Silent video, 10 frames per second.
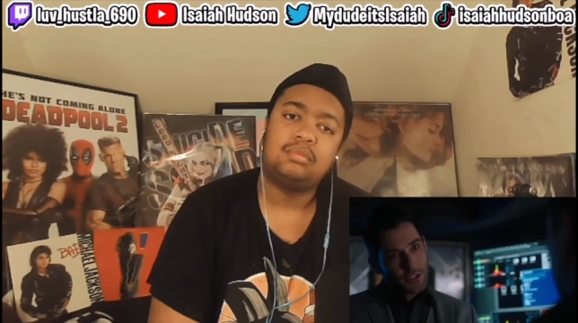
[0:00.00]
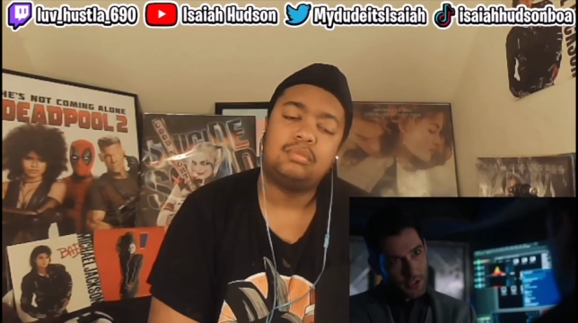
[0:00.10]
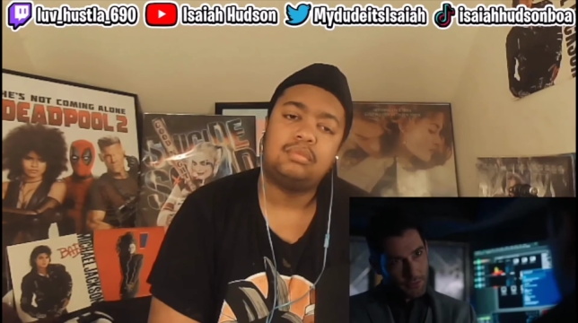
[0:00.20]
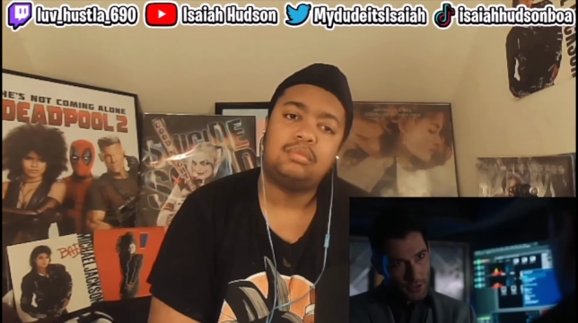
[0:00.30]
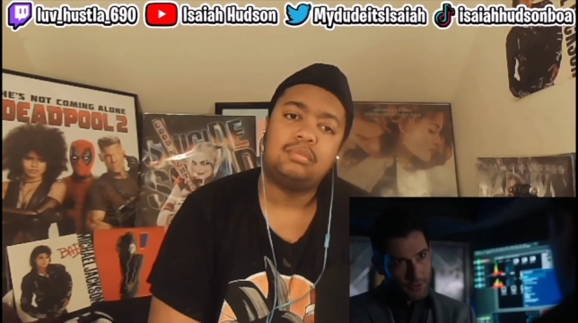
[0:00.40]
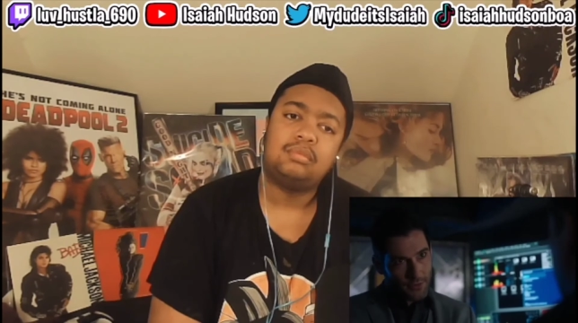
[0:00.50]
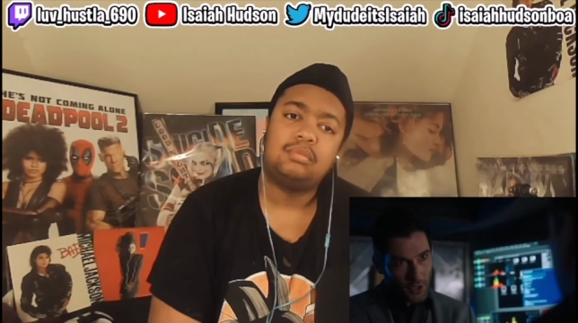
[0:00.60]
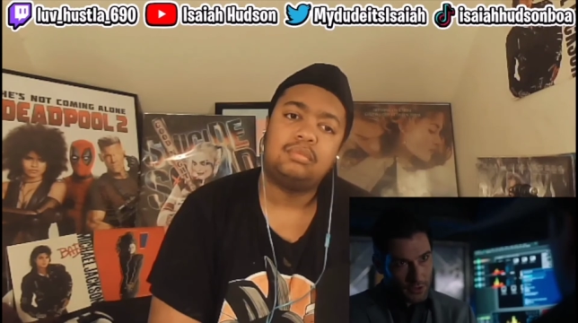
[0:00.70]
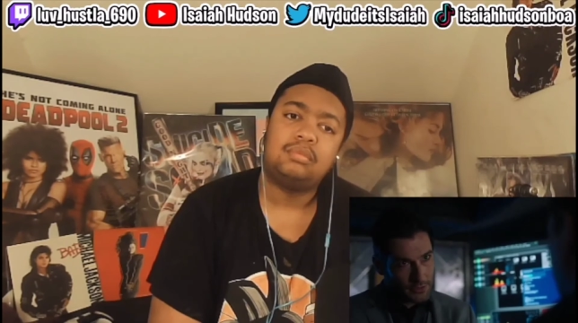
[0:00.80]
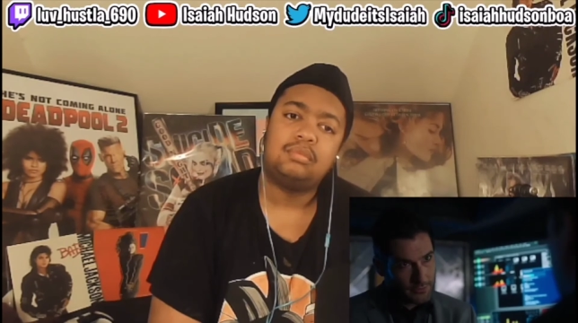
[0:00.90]
Speaker 1: you move
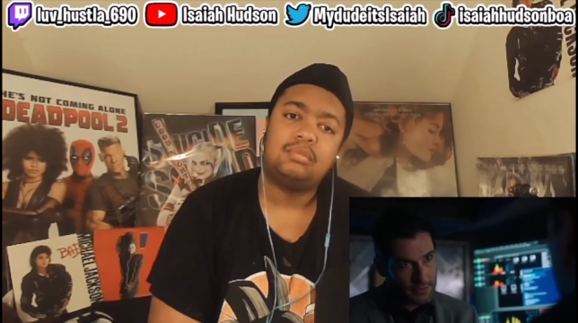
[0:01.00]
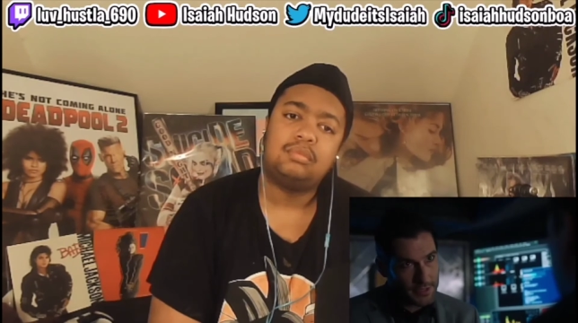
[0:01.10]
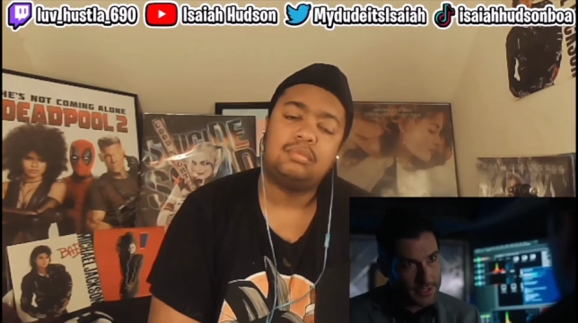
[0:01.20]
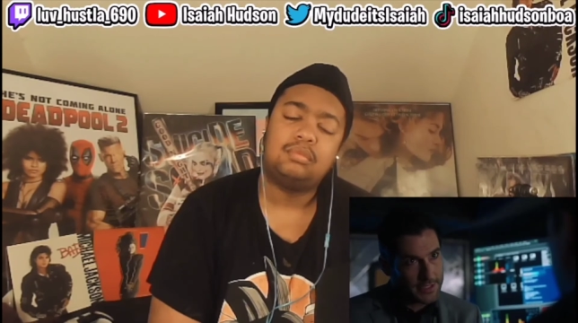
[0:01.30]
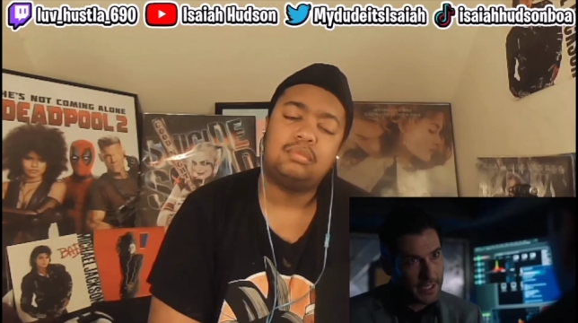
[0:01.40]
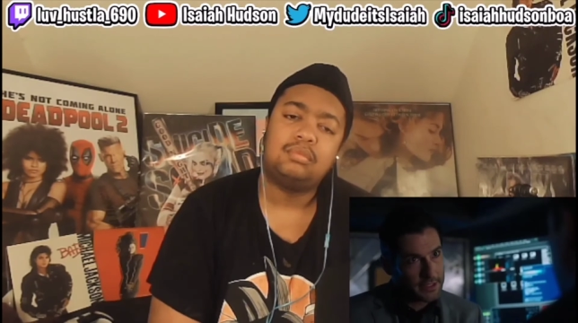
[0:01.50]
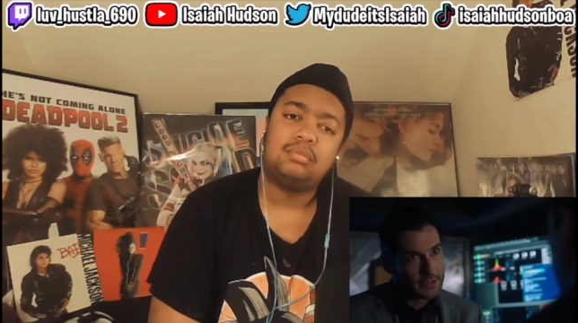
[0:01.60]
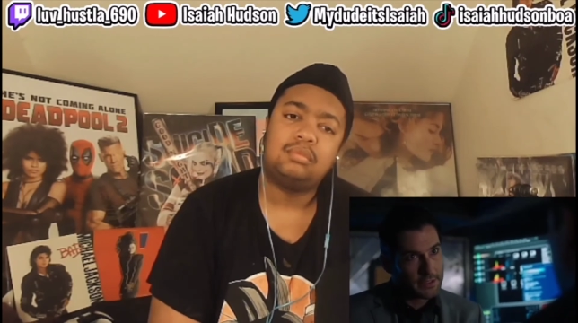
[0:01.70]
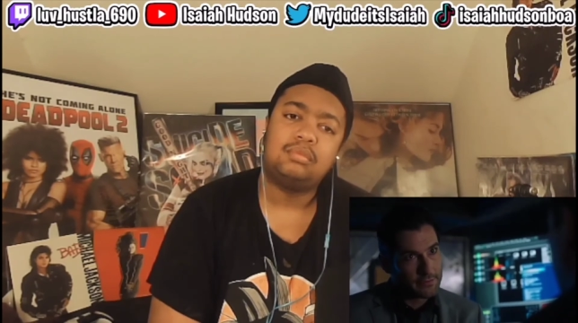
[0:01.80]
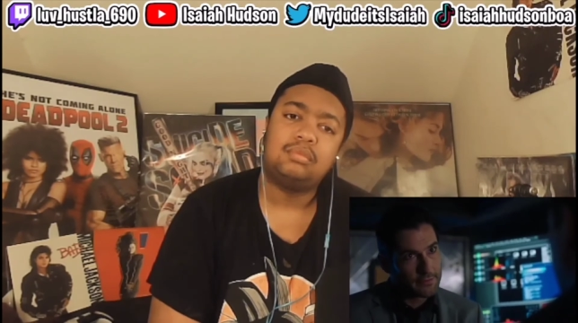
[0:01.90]
on from the
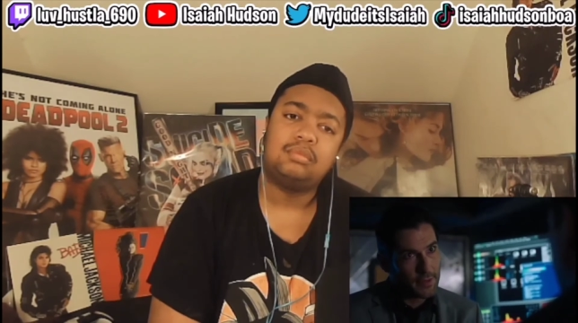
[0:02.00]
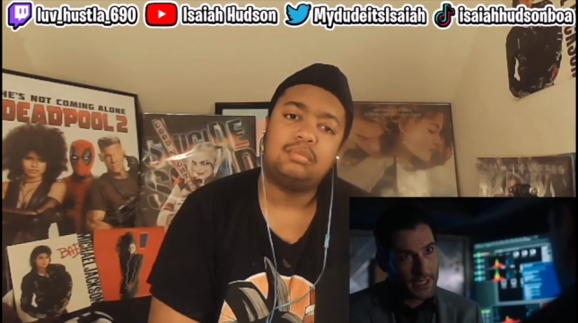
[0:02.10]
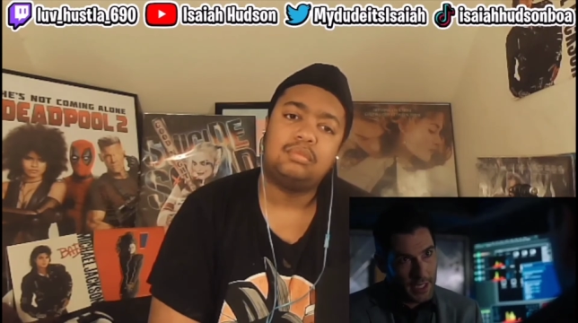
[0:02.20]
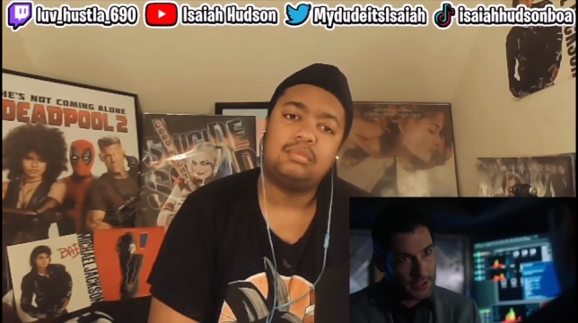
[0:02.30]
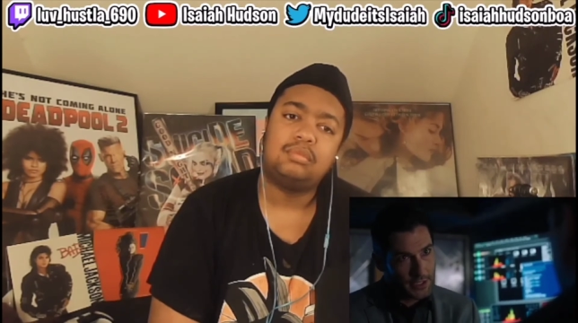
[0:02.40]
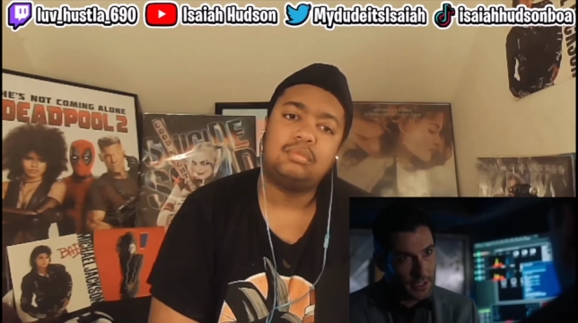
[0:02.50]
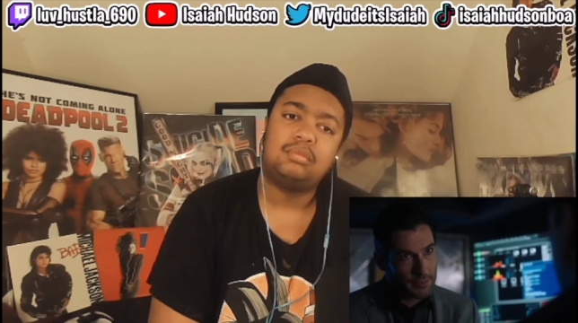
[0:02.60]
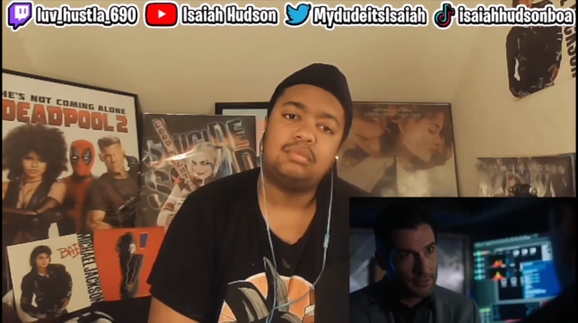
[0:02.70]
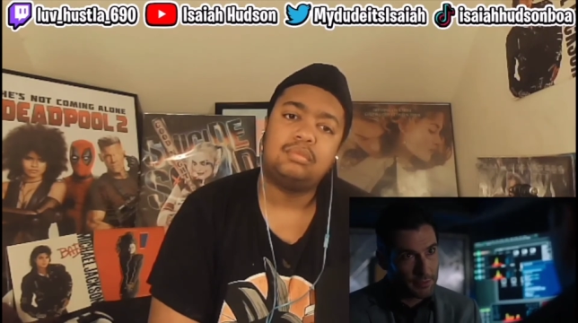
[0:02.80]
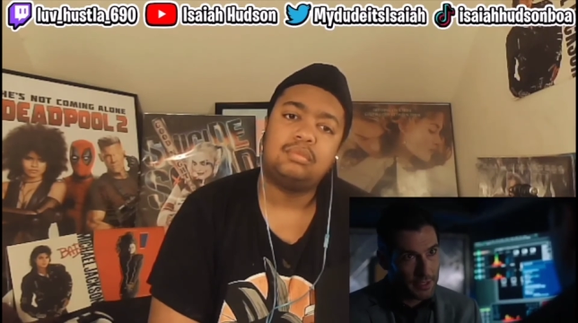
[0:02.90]
detective when I showed
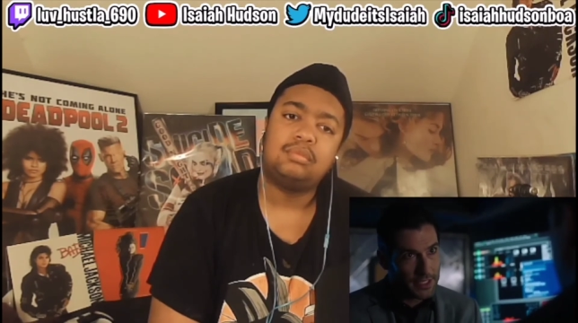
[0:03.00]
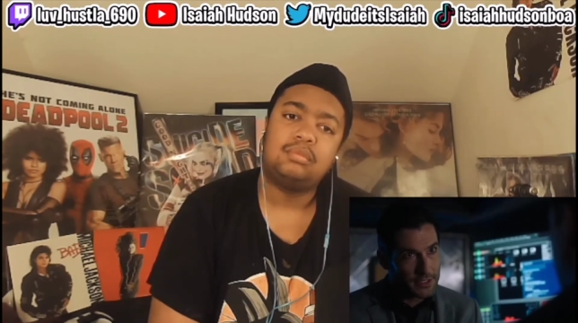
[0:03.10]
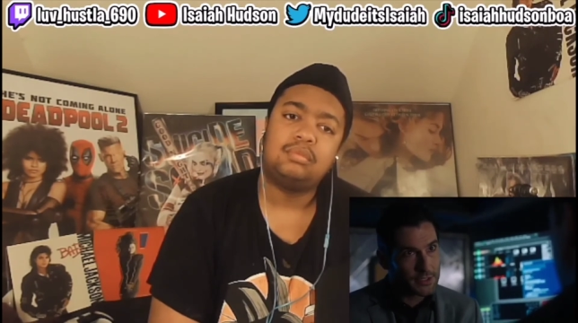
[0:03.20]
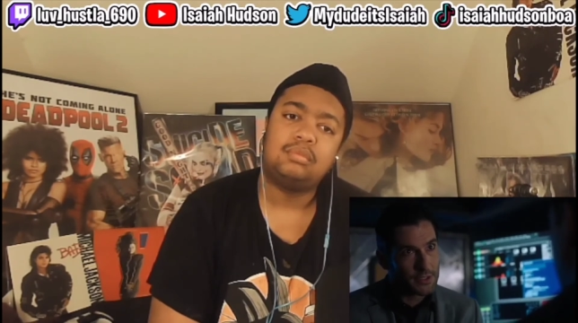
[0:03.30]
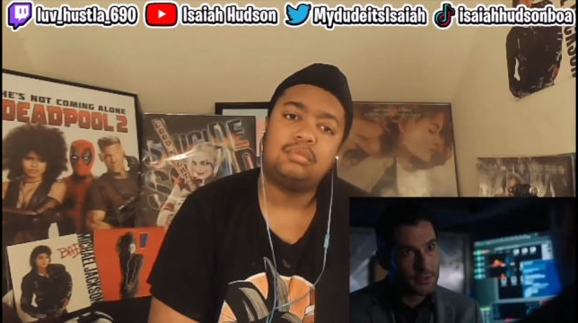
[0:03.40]
up and replaced you?